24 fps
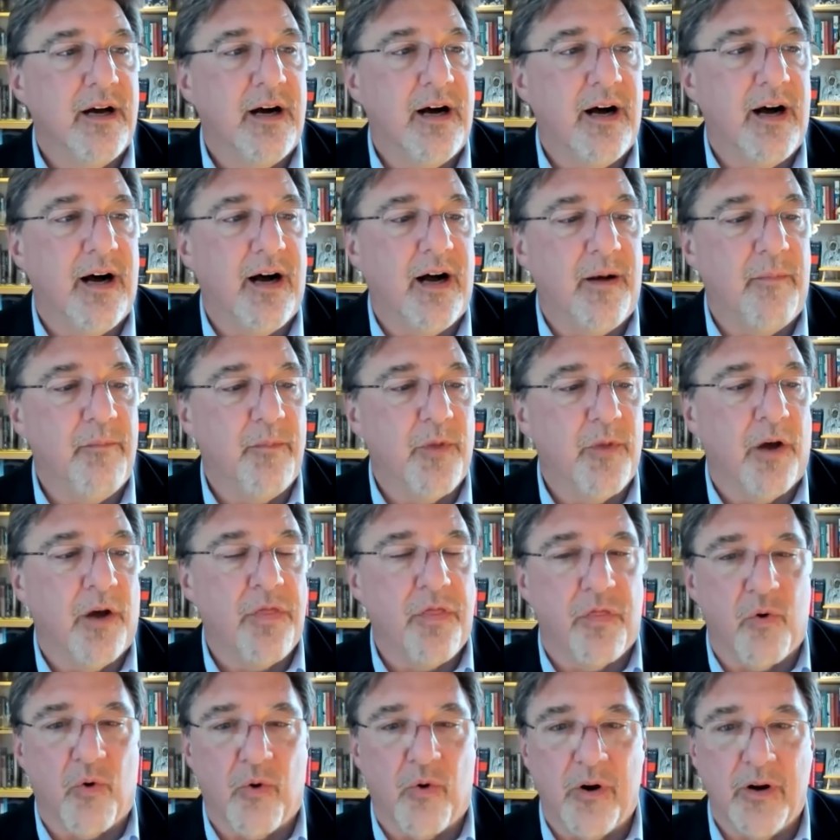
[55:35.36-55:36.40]
um,
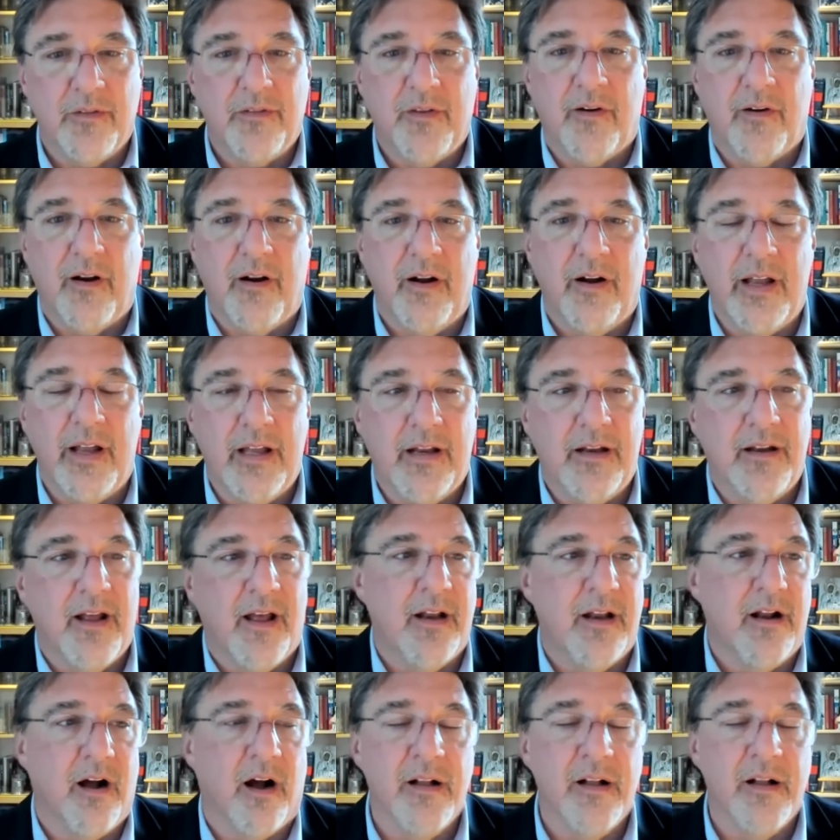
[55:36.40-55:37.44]
authoritarian
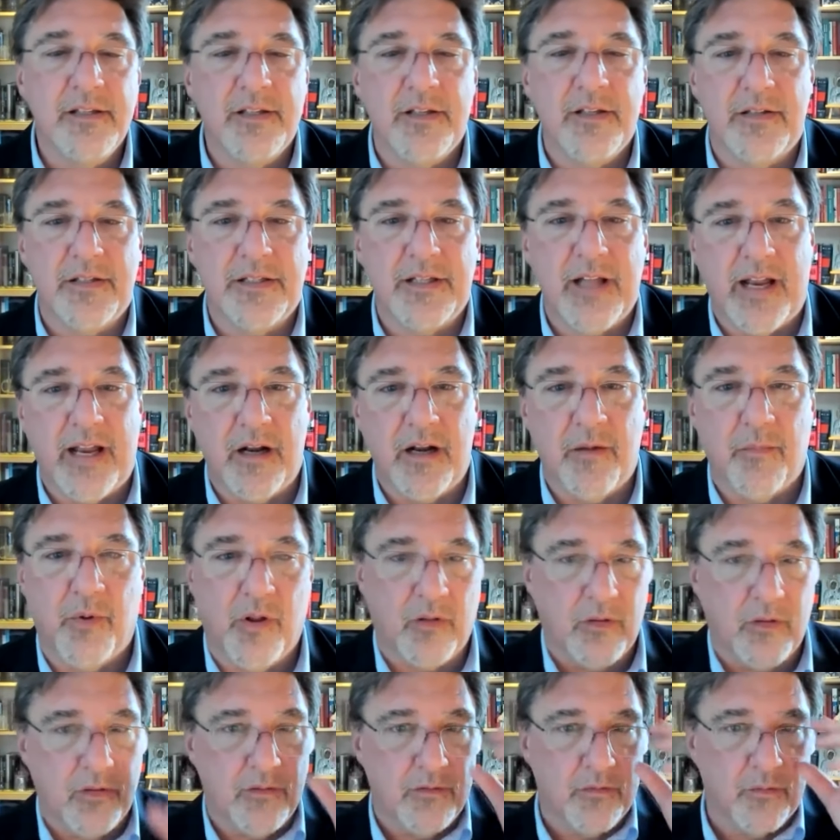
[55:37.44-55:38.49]
and
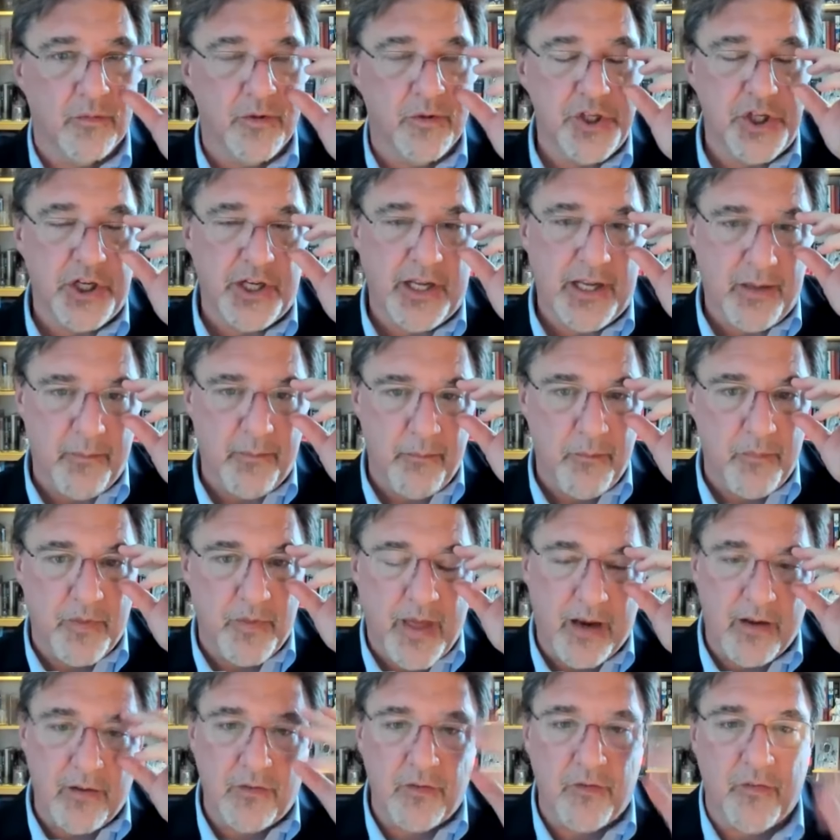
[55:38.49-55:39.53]
unsustainable regime
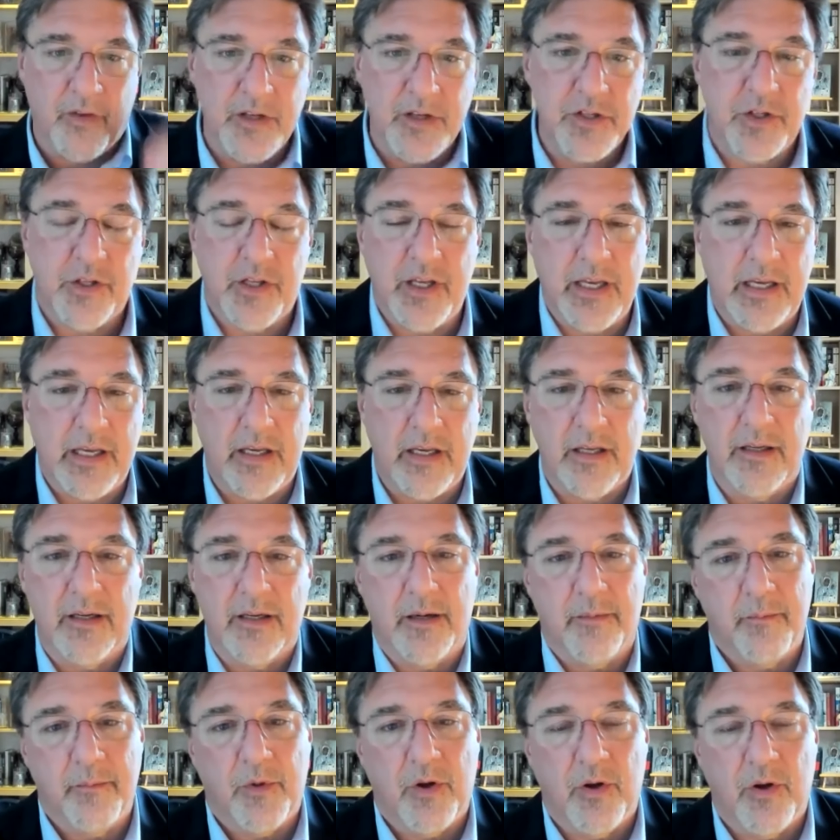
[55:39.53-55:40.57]
that is eventually
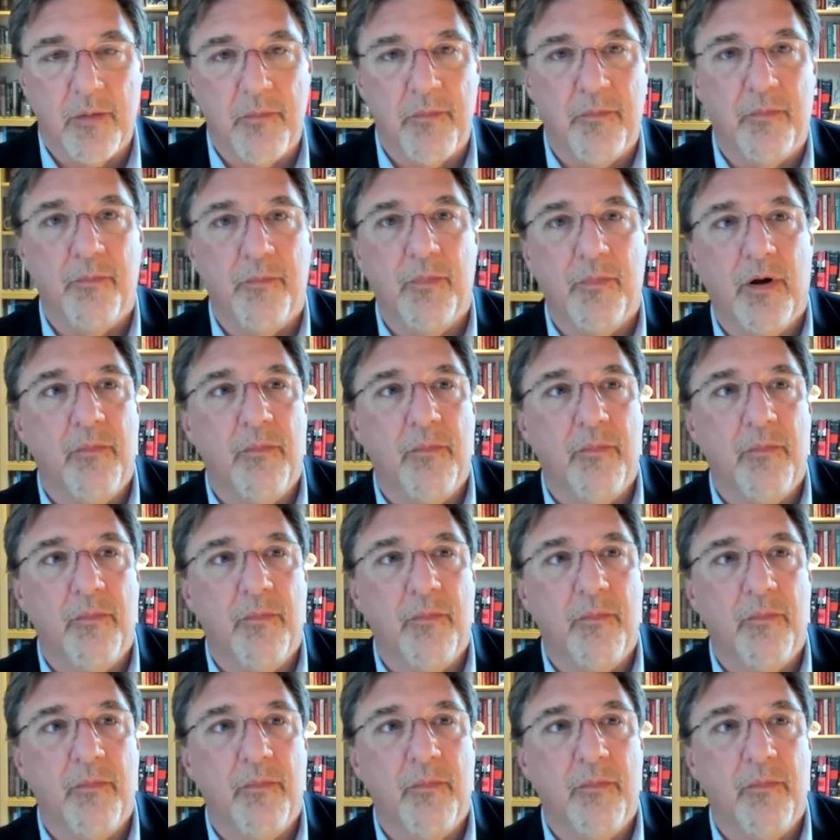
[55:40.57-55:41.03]
um, going to